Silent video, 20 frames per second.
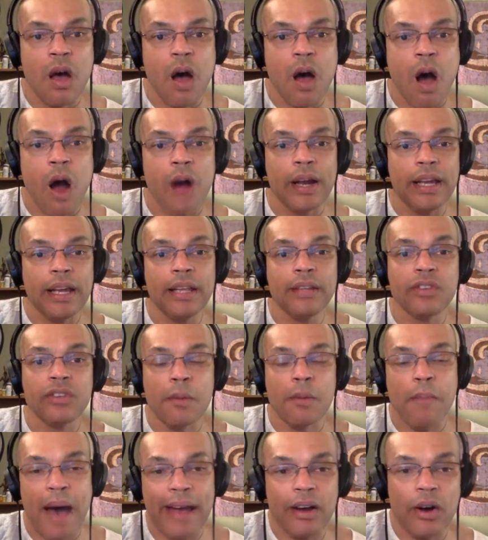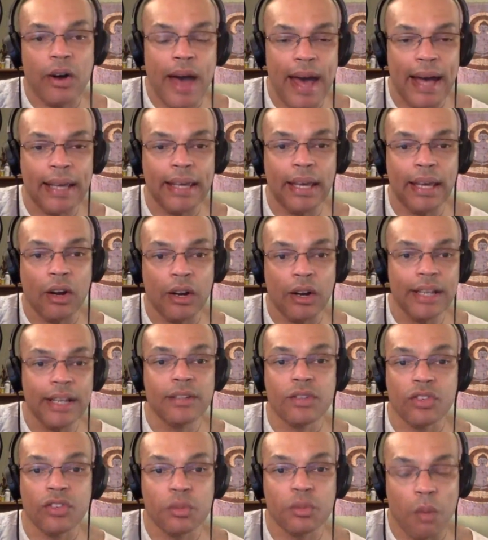are into biohacking, are
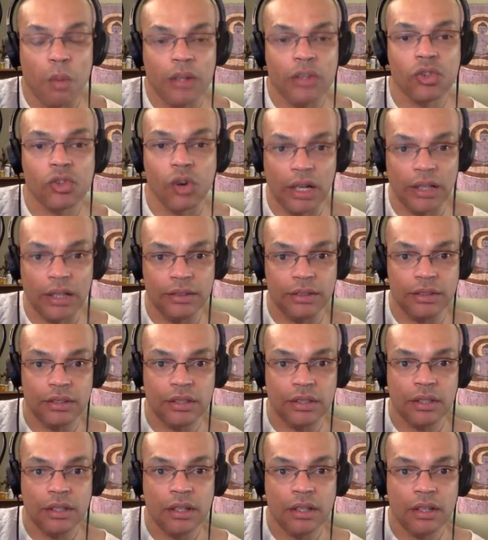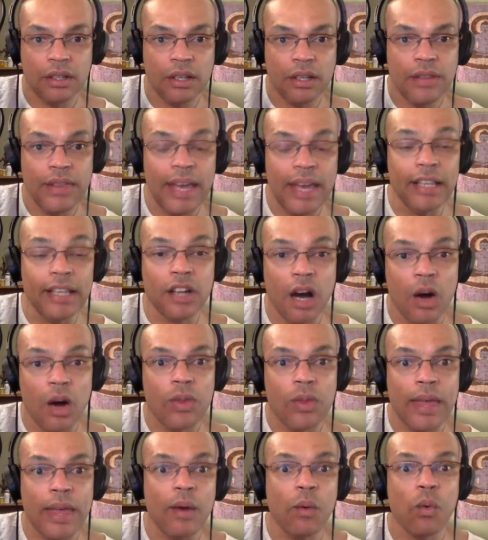into smart drugs. They know
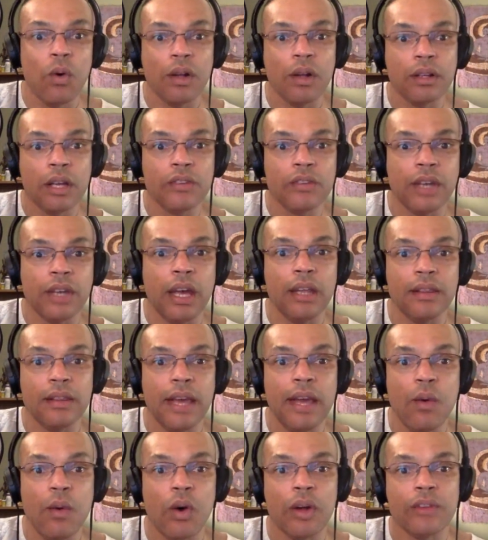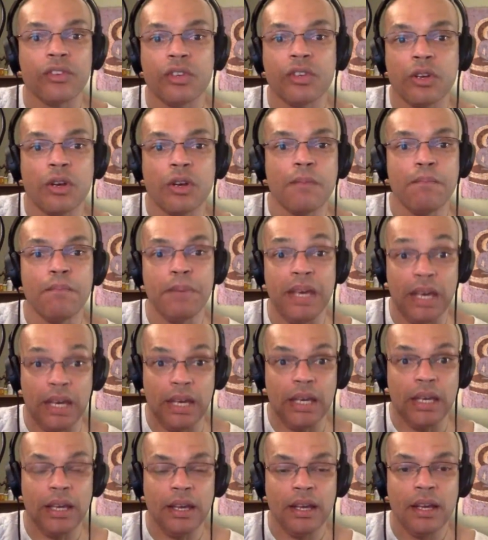they want, because they want to
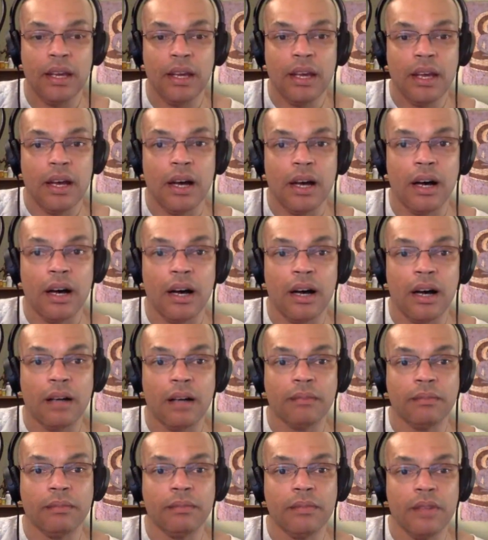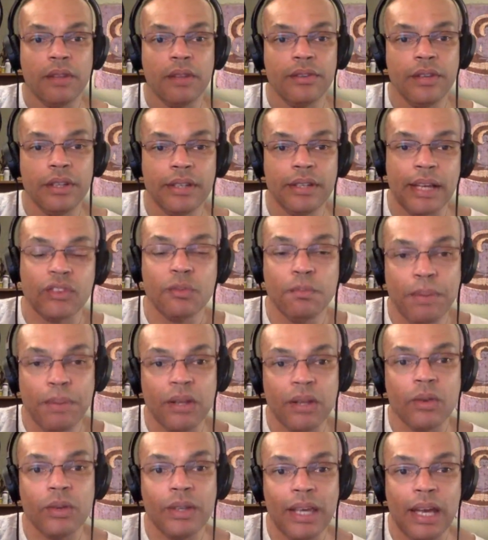be the next
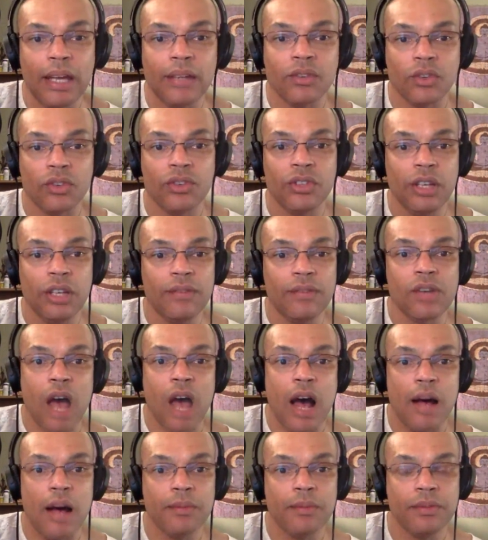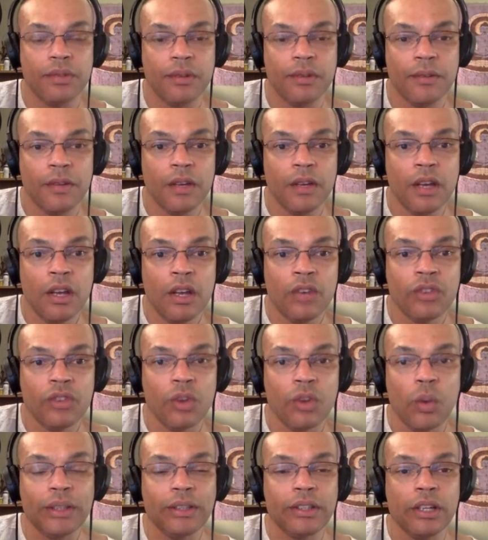Bill Gates or Steve Jobs. So
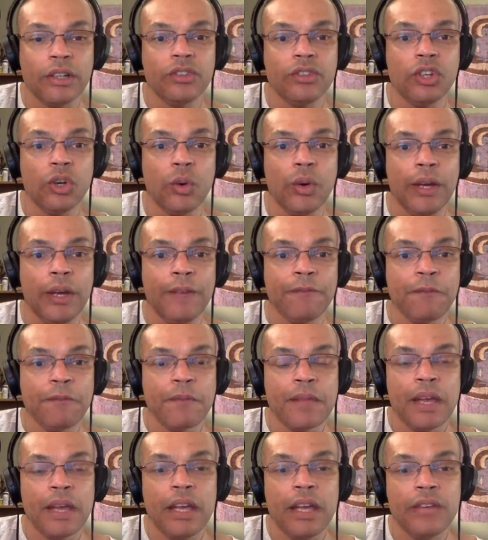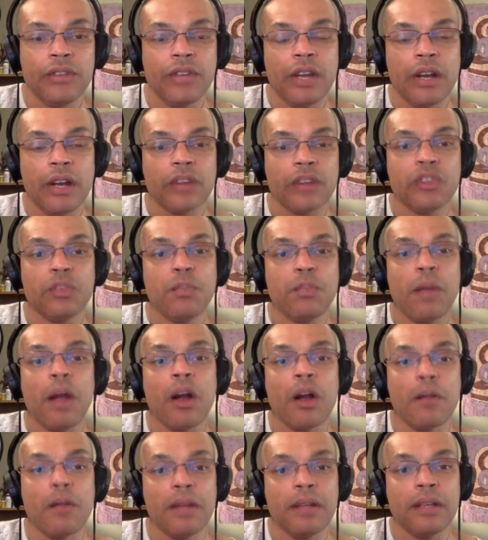what they're doing is they're
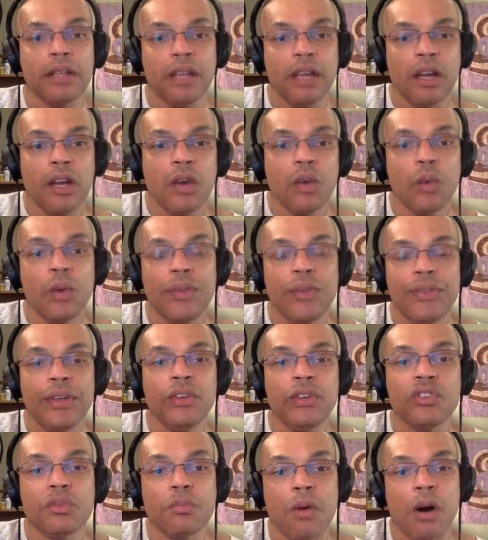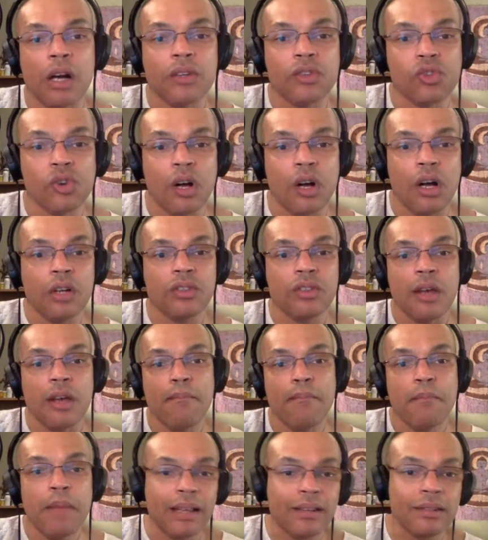experimenting with these smart drugs,
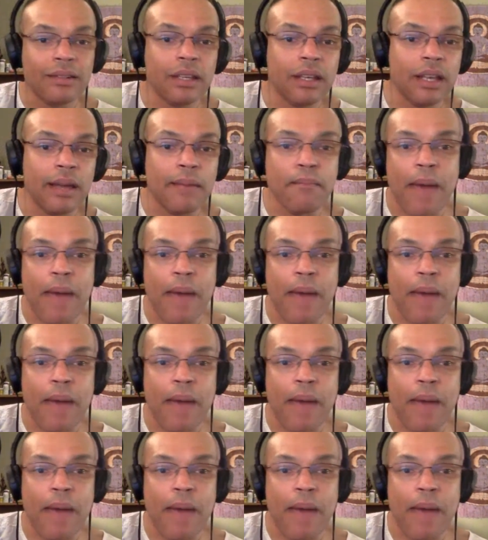mixing and